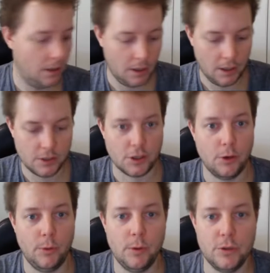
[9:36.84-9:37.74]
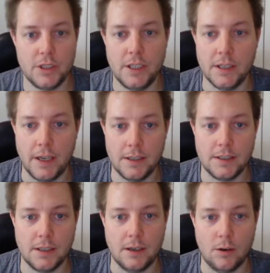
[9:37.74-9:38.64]
So we will just hit
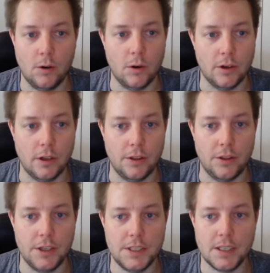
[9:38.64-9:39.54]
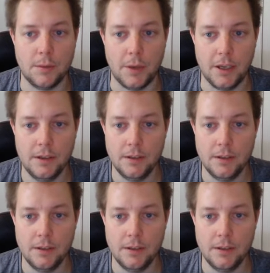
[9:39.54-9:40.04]
enter on this command,